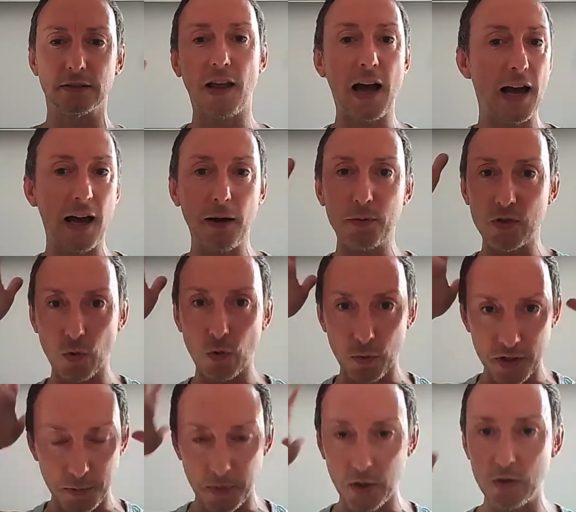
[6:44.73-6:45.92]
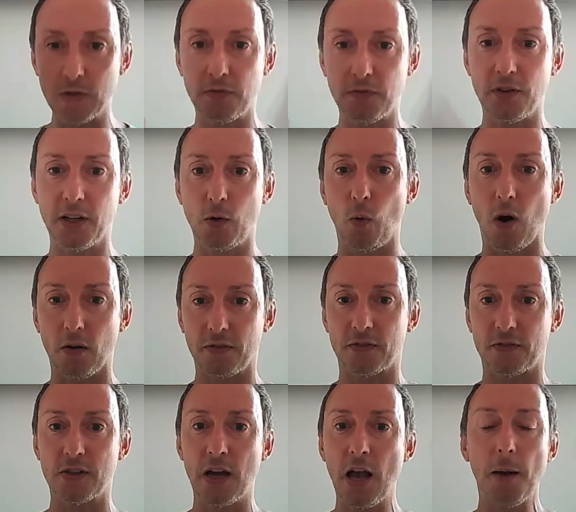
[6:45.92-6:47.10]
The hair was always beautifully
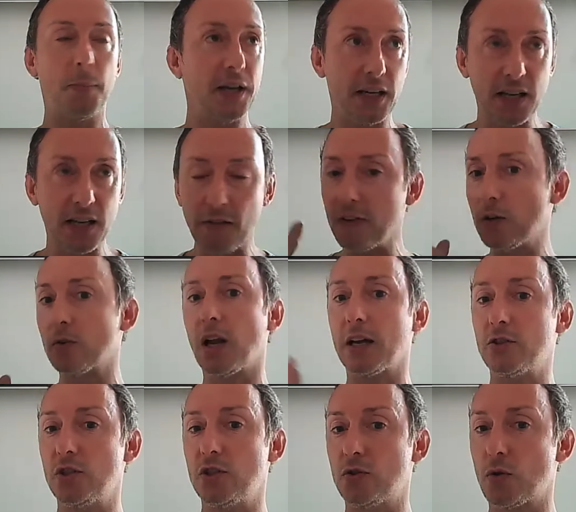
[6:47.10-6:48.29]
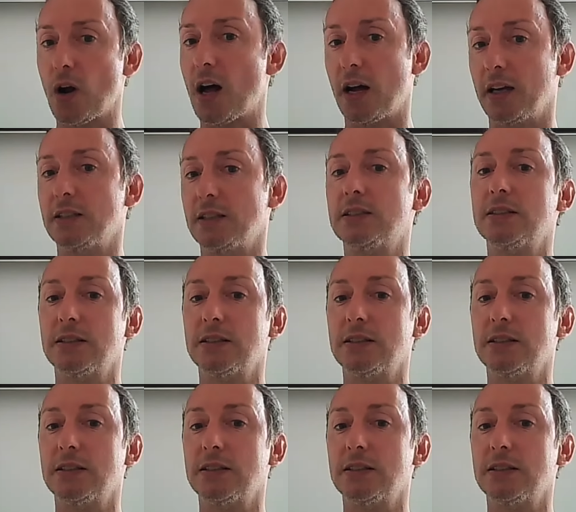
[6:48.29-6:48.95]
coiffed, but it never looked like she tried.